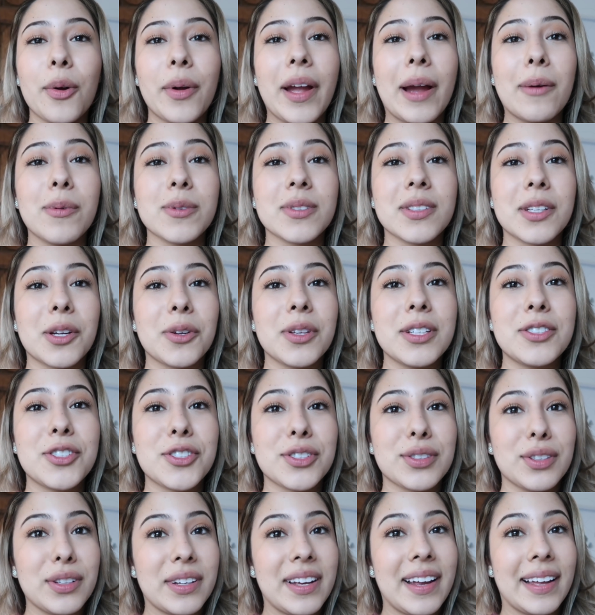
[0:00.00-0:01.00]
Okay, I was literally
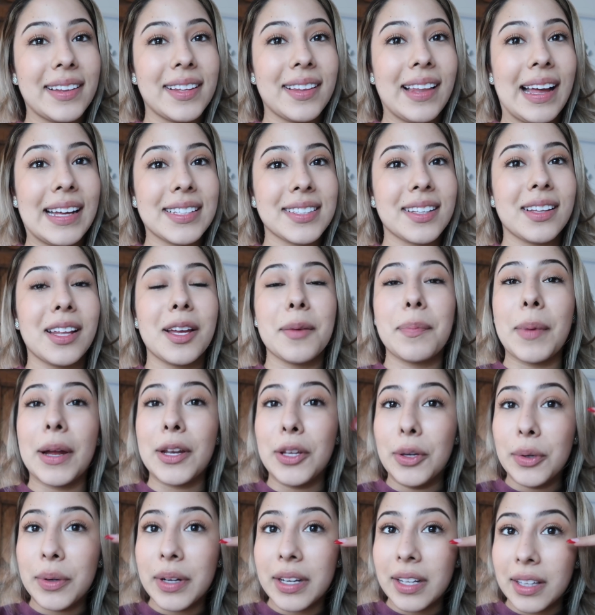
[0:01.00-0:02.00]
just looking at the last clip
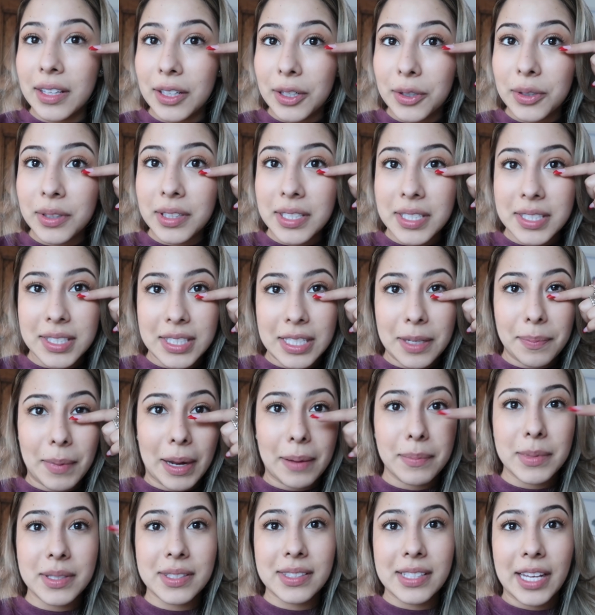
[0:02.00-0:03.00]
and you can literally see
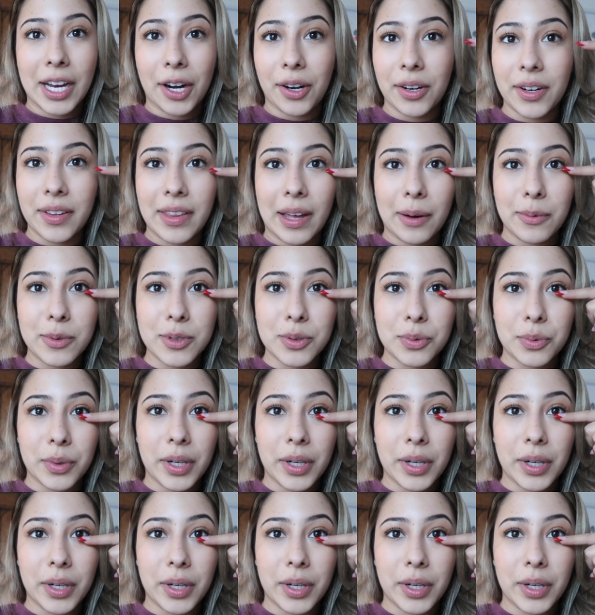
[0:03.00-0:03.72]
my mascara that was